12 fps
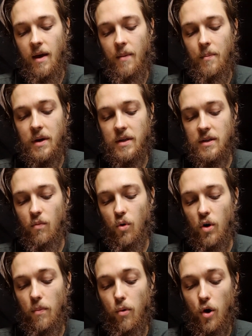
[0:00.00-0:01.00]
But
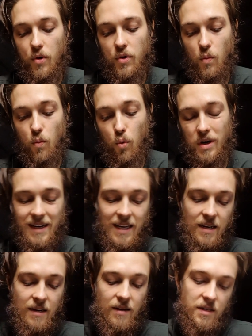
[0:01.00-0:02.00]
what a blog post would
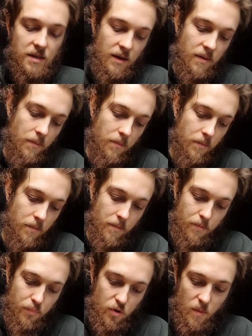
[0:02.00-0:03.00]
need is
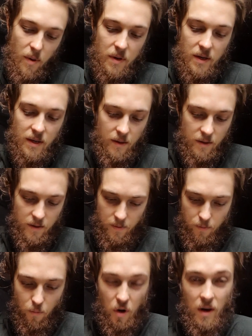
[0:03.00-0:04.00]
probably
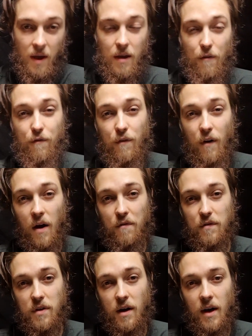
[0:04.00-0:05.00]
more like
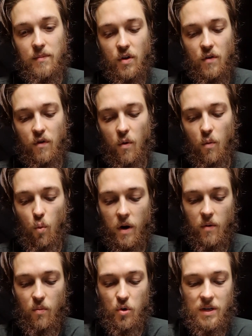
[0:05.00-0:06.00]
5 times of what I
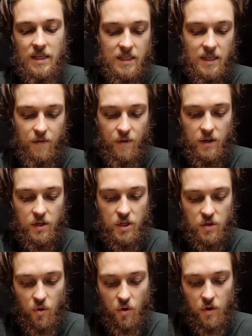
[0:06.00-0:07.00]
would need if I
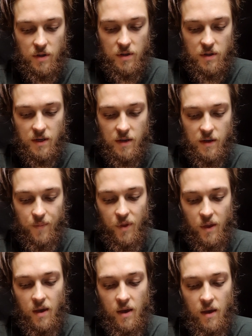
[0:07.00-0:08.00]
just recorded this idea
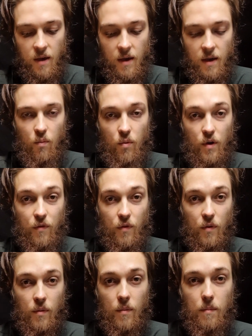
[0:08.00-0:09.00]
with
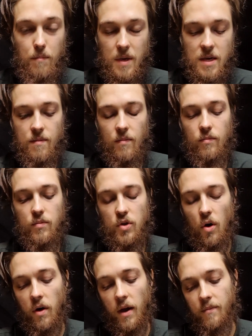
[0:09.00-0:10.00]
me
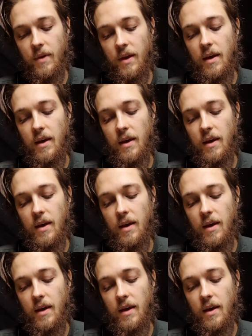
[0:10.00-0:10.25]
talking.